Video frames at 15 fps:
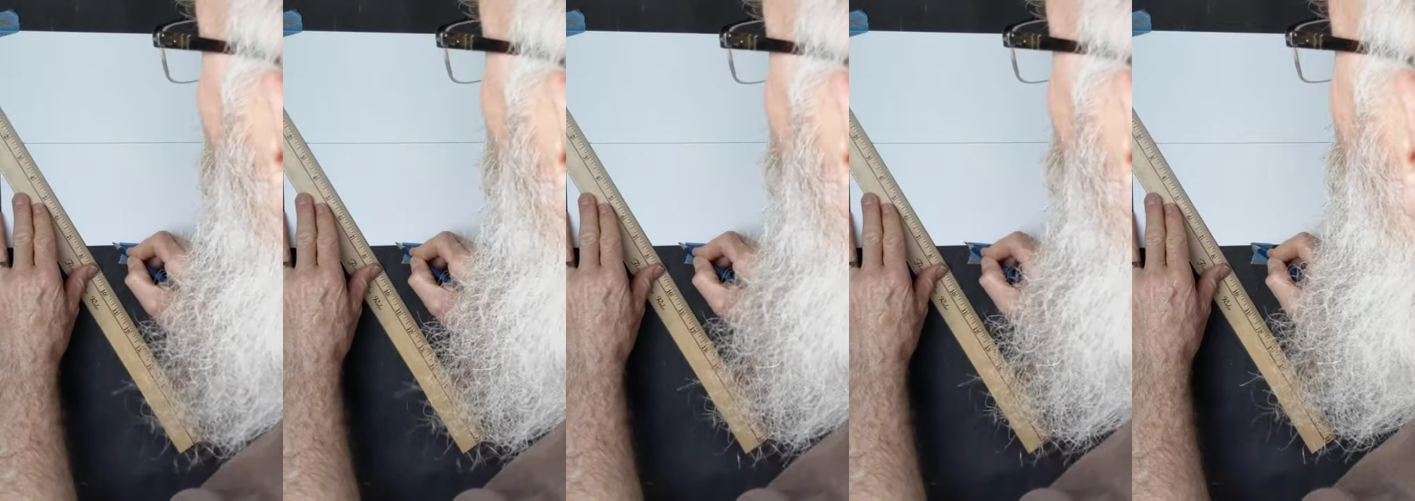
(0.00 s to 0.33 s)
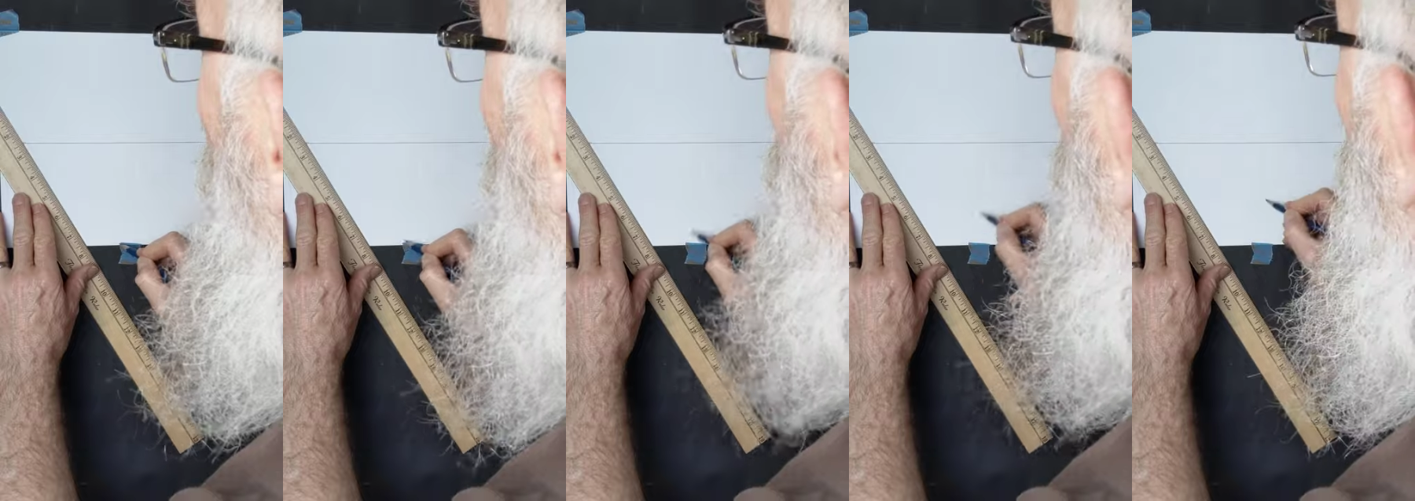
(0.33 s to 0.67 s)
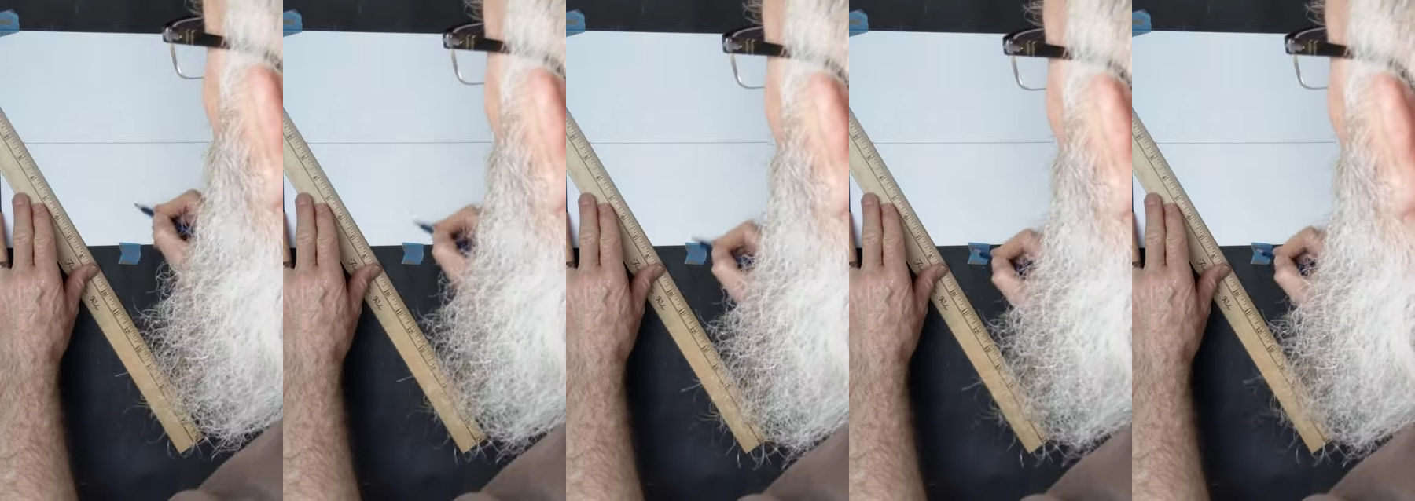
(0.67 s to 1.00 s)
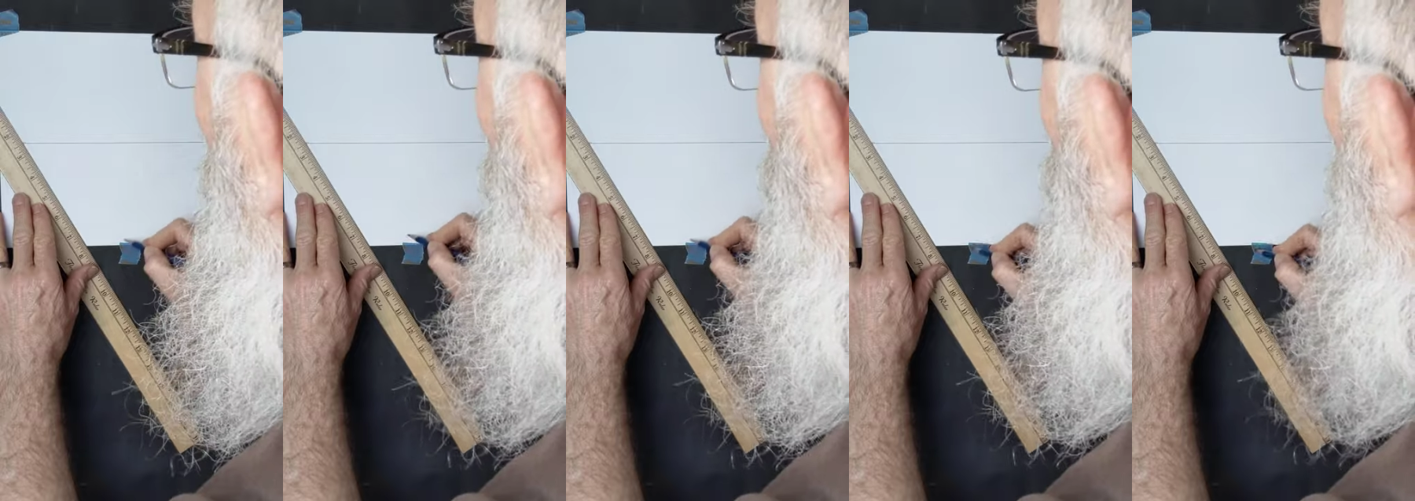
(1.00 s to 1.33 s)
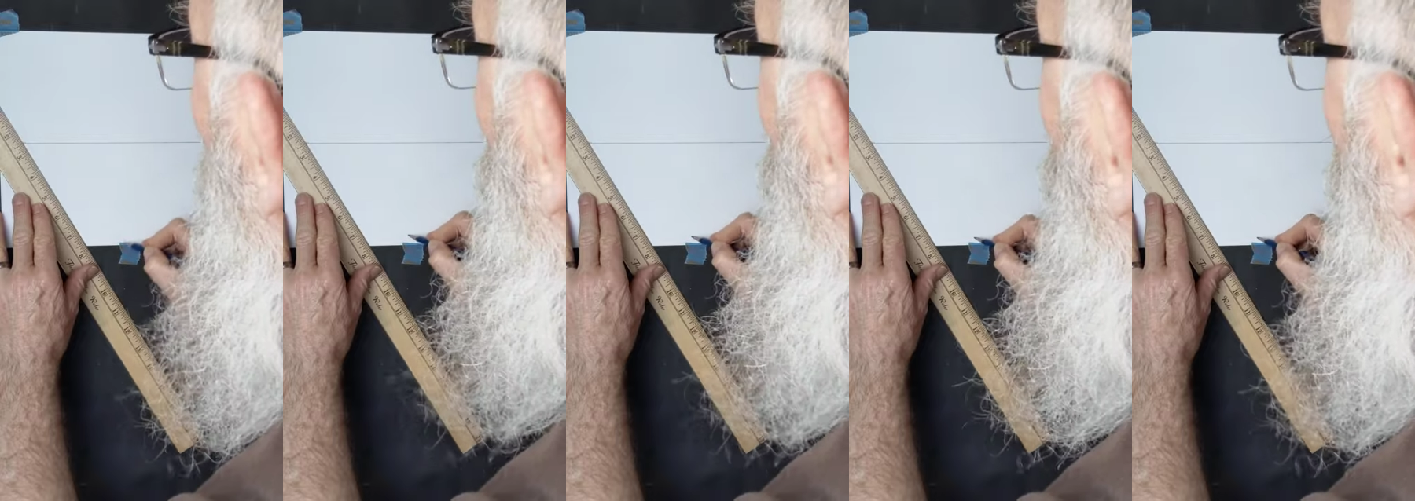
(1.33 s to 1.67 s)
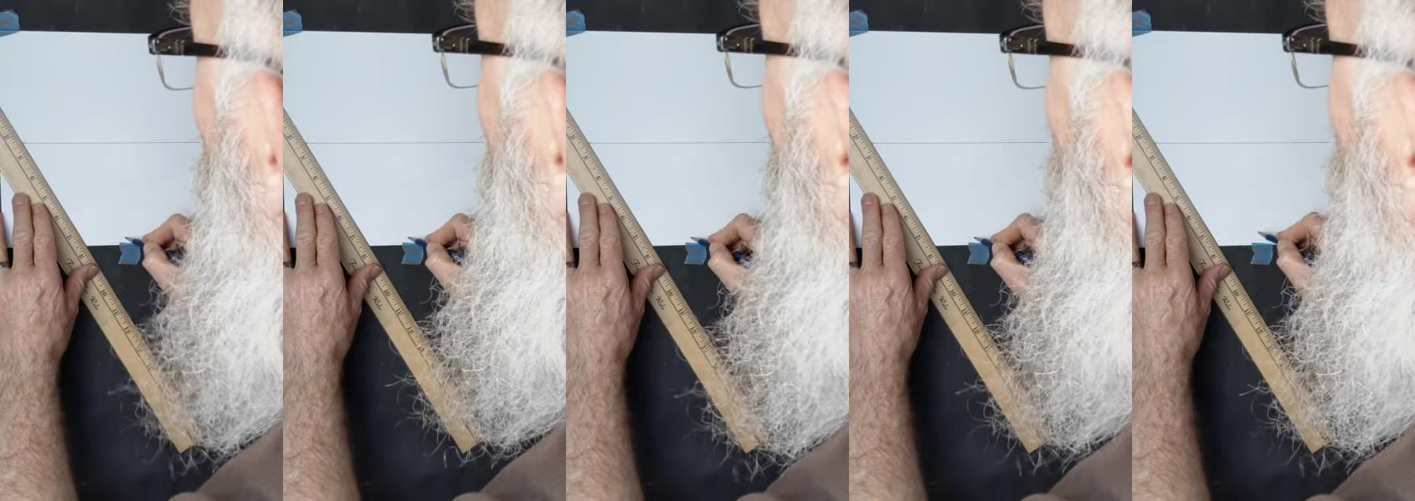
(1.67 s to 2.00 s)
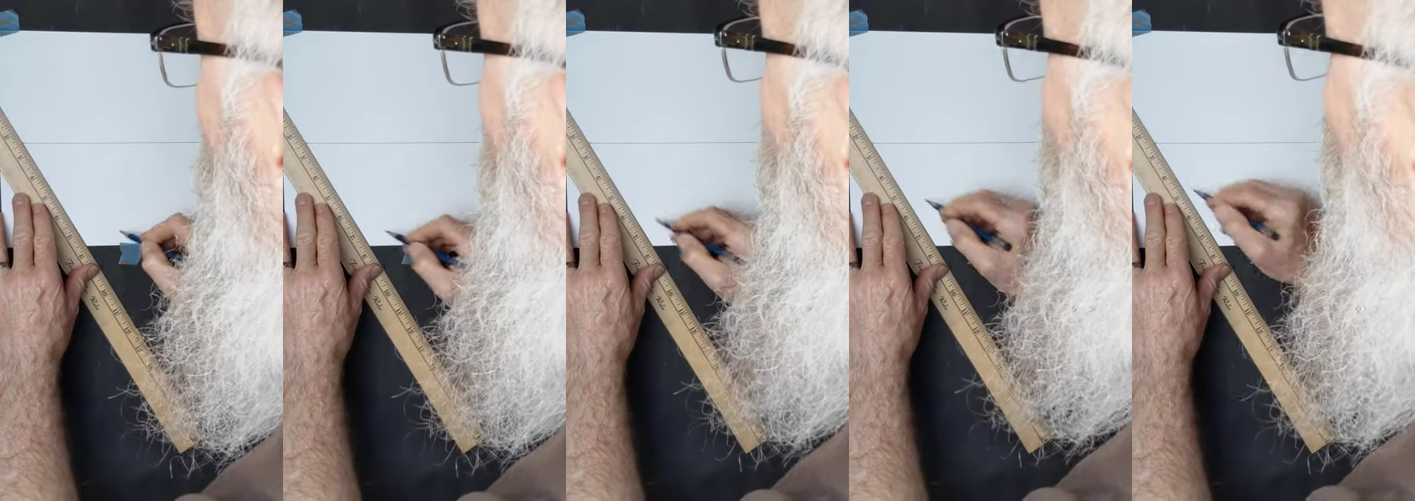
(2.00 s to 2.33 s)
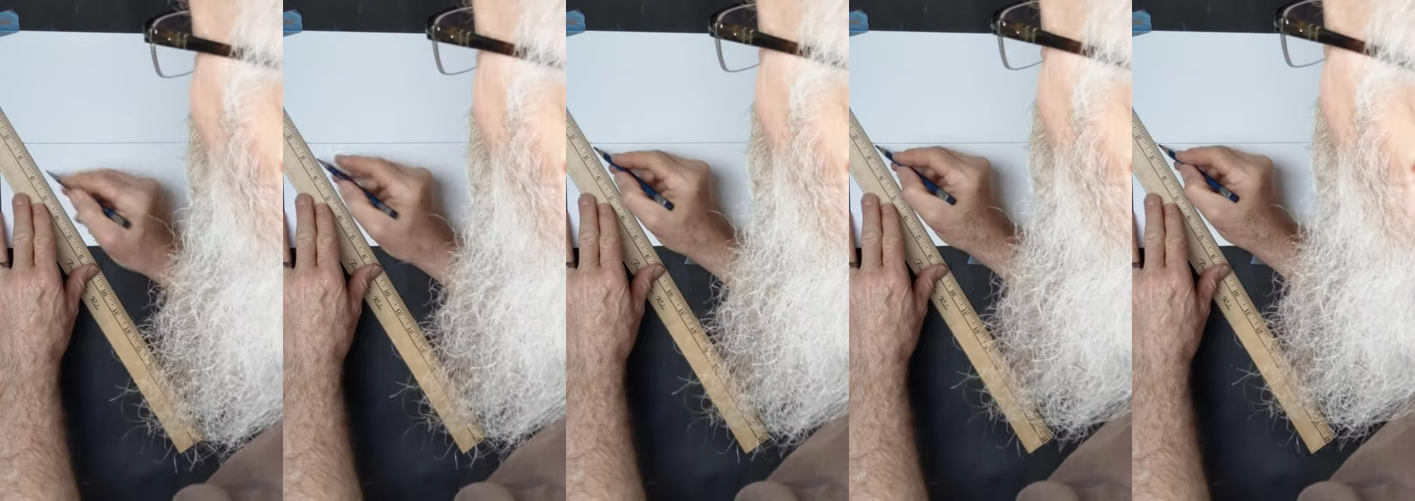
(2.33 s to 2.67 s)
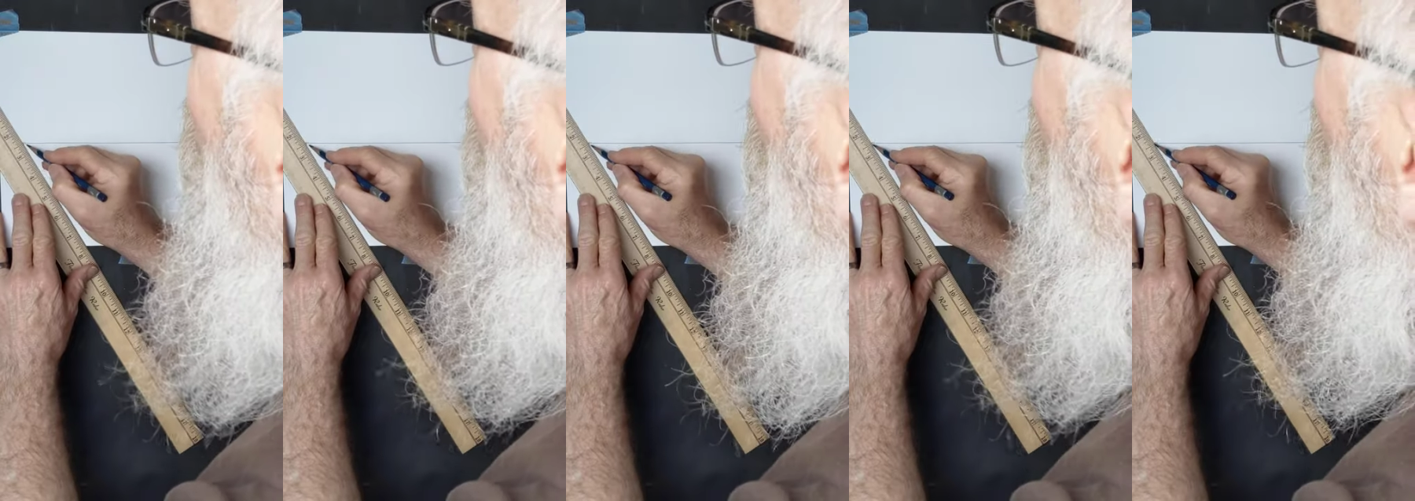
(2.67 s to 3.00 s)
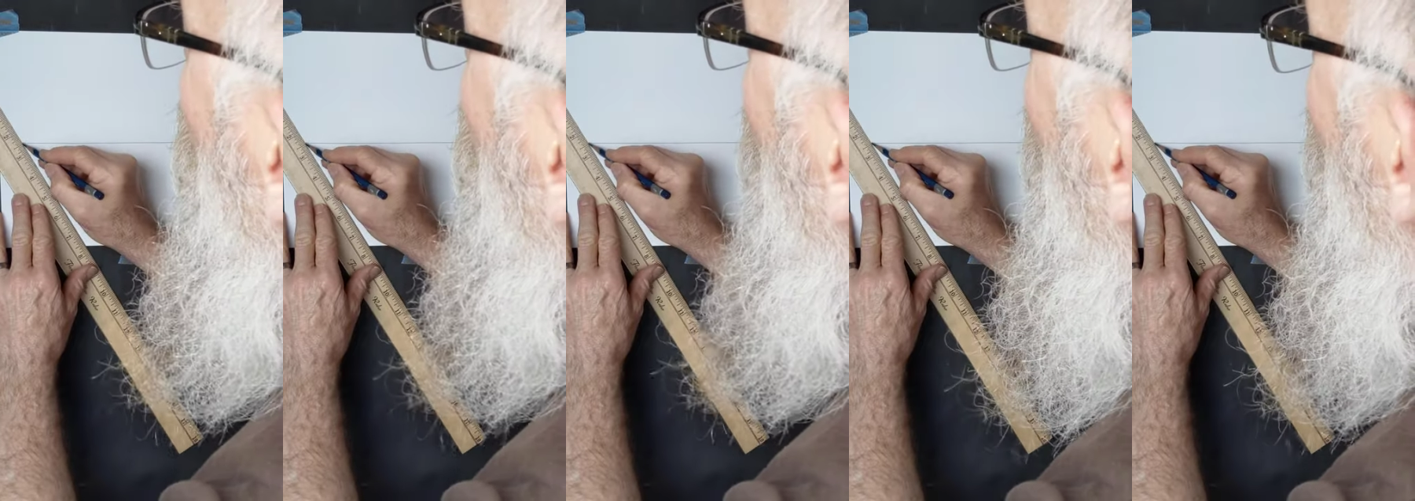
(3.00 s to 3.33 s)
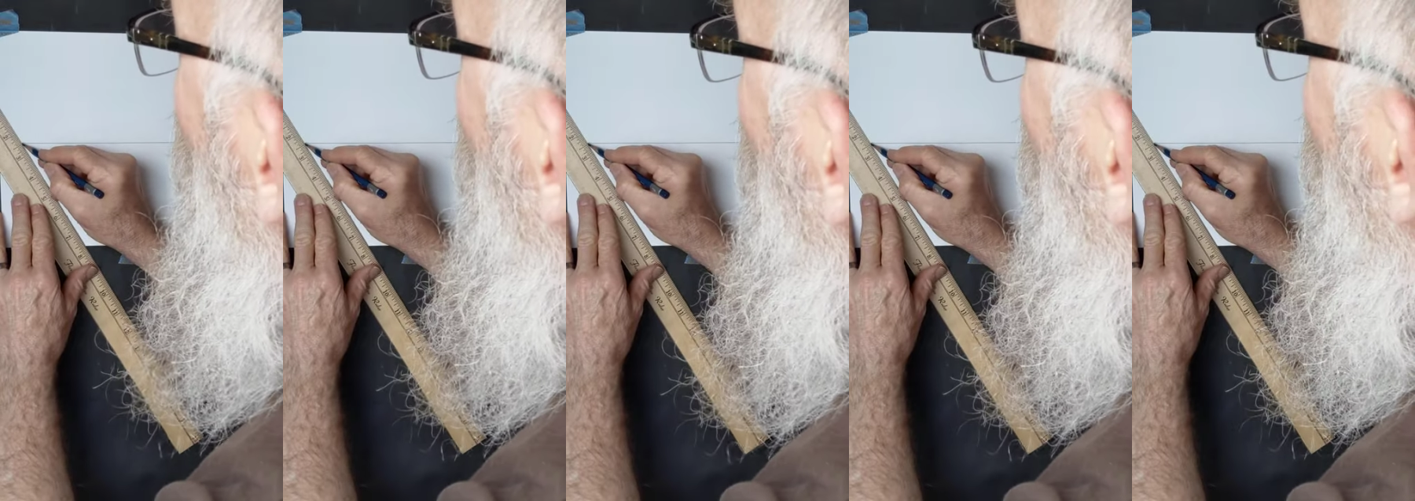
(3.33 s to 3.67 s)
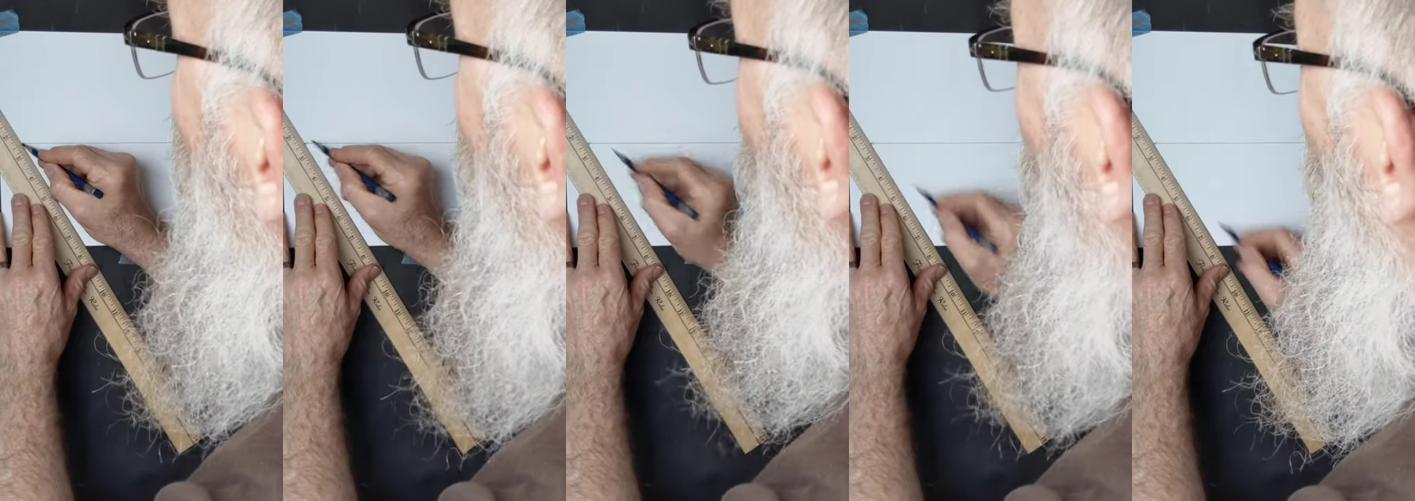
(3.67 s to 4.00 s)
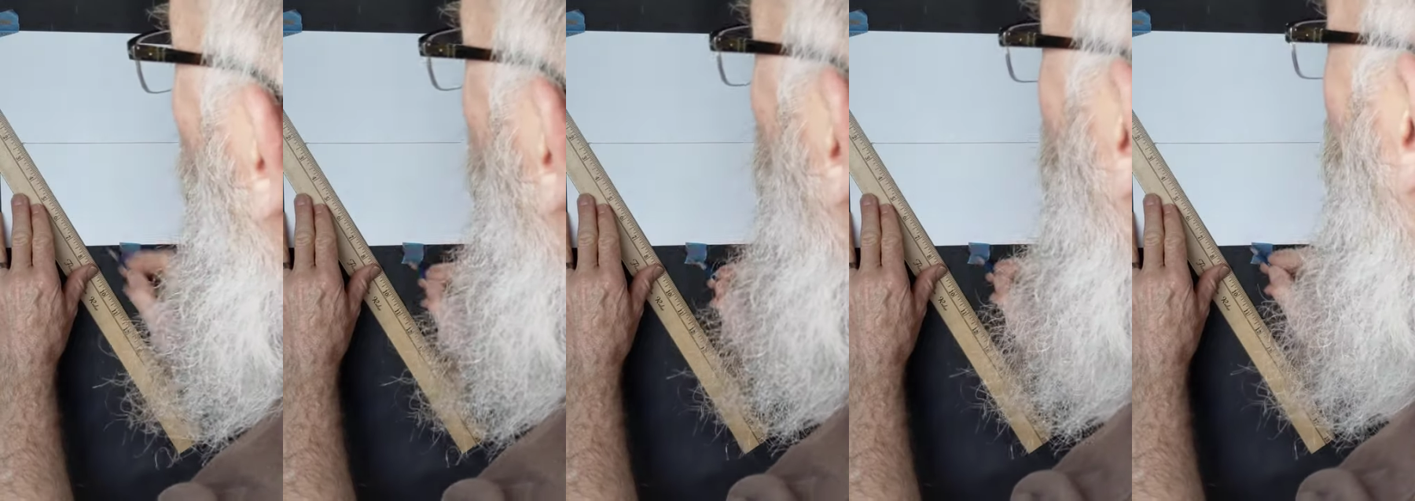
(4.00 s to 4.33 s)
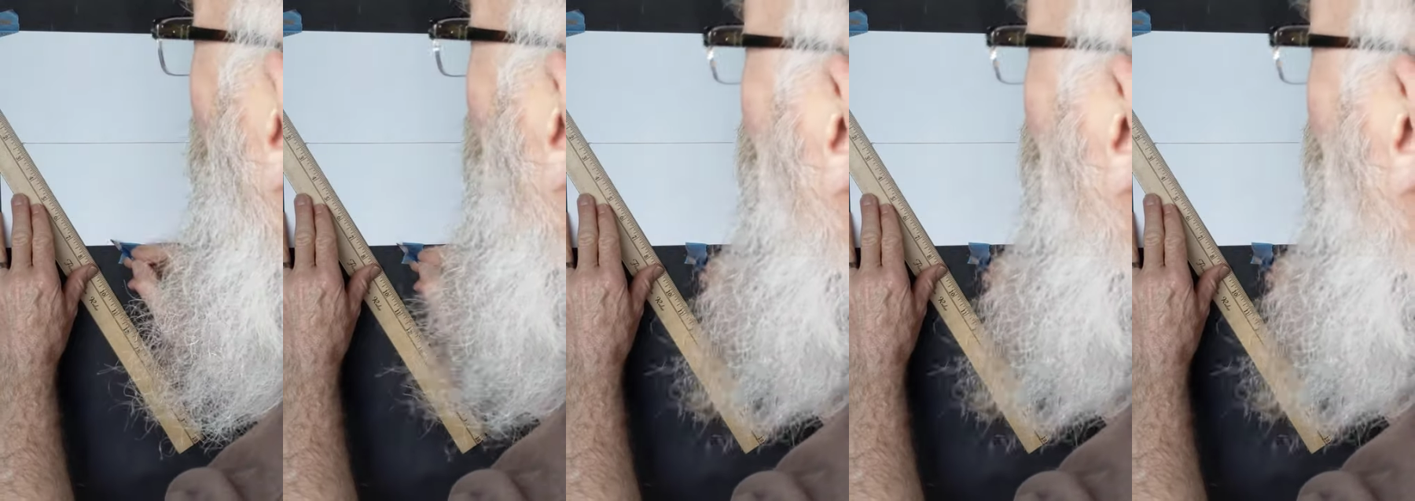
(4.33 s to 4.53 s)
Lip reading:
[unreadable: no face in view]